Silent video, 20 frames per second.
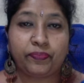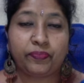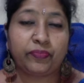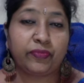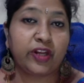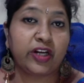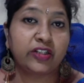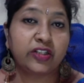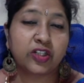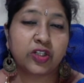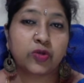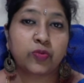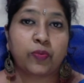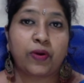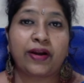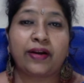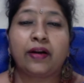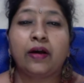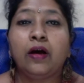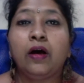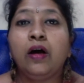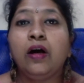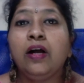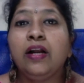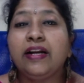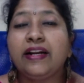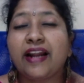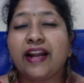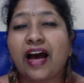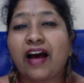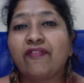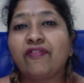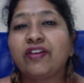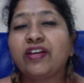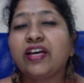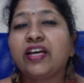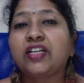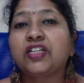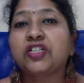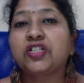That is one.
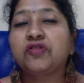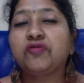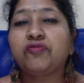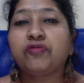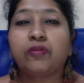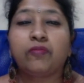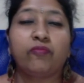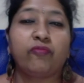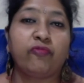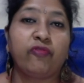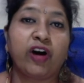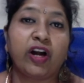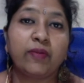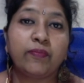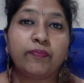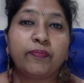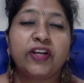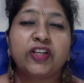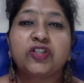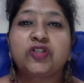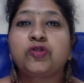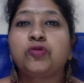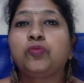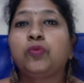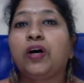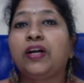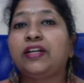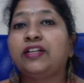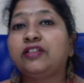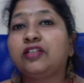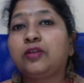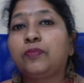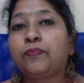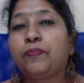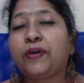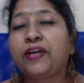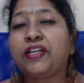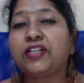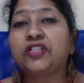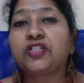Navigation from one page to another
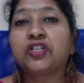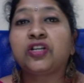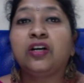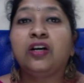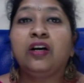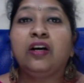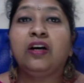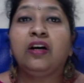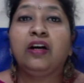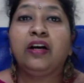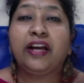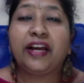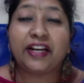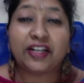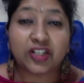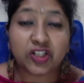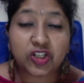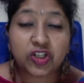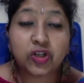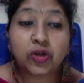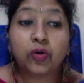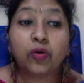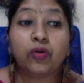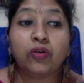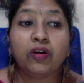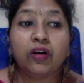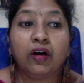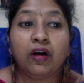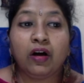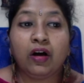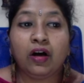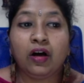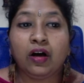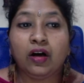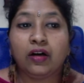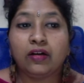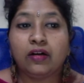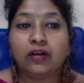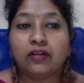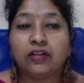page. Ensure
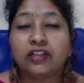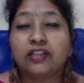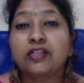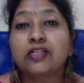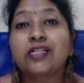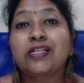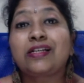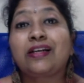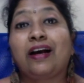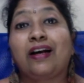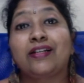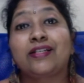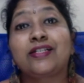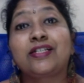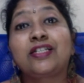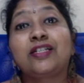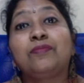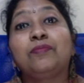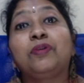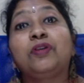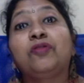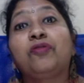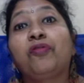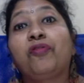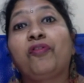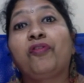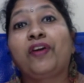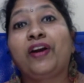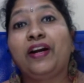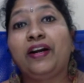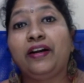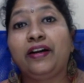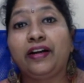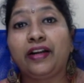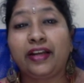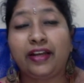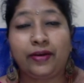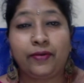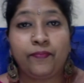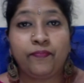it is customer friendly.
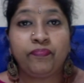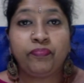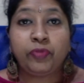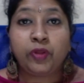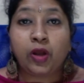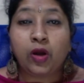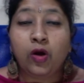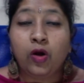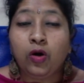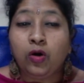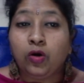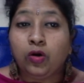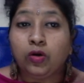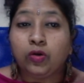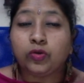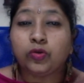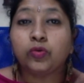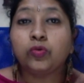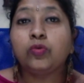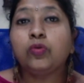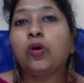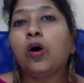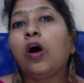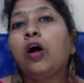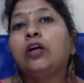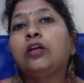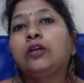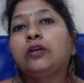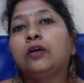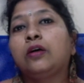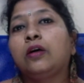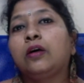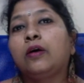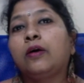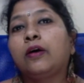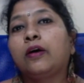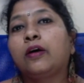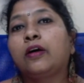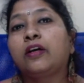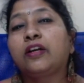Do not
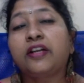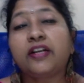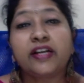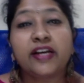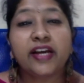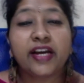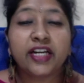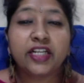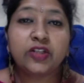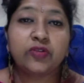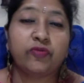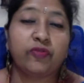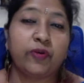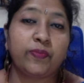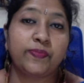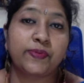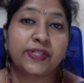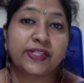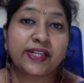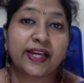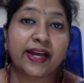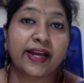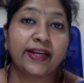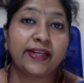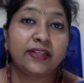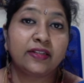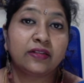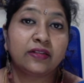create website